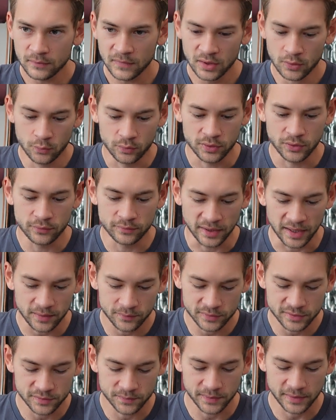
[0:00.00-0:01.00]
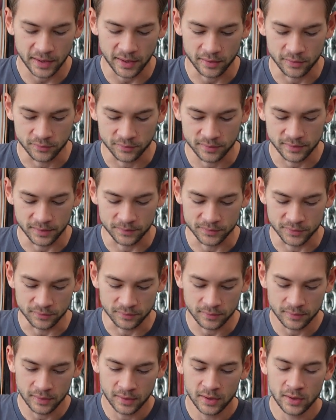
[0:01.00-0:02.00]
when you damage the mechanoreceptors,
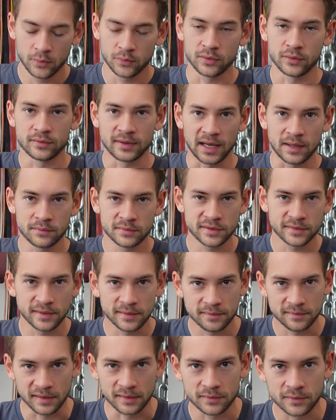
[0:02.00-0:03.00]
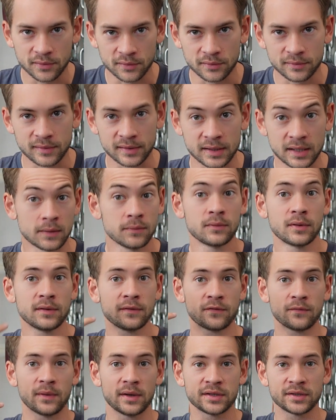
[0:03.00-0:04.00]
when you damage these sensors that gives the
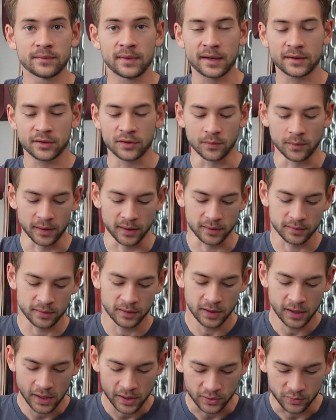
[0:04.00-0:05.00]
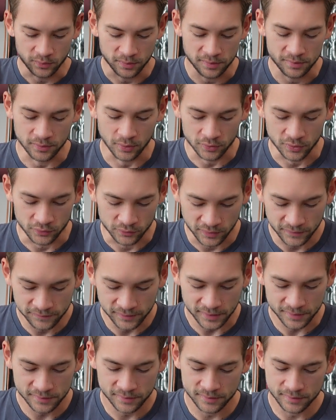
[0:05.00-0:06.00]
information back to your brain, you slow your
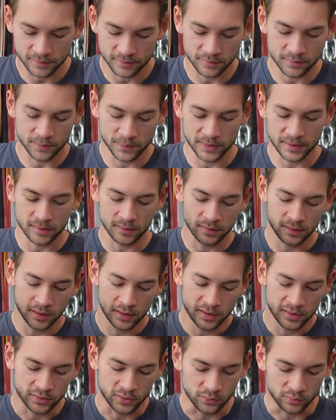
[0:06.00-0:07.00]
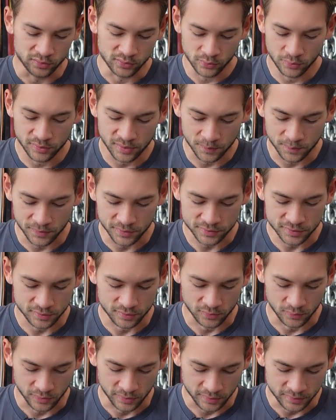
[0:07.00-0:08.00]
reflex speed, you lose the positional
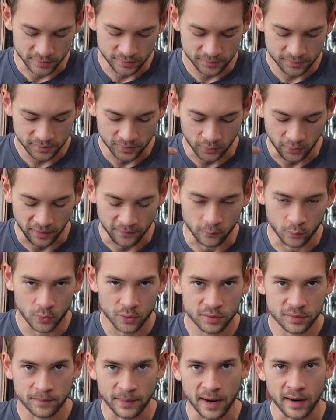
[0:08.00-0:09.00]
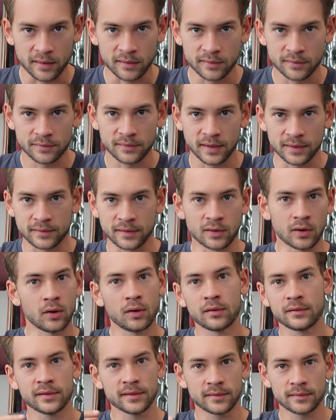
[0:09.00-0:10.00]
awareness, you have worse balance, and then all
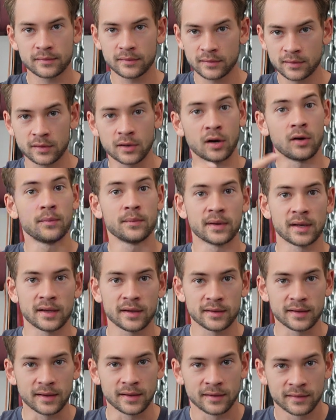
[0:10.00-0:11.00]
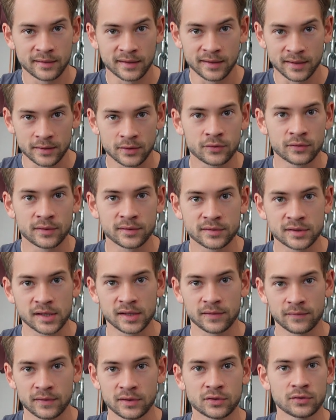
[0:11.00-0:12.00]
of these culminate in an increased chance
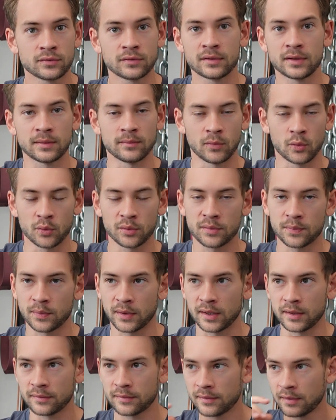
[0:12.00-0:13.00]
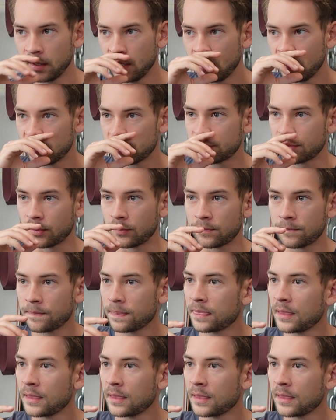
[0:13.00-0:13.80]
of injury and more sprains. So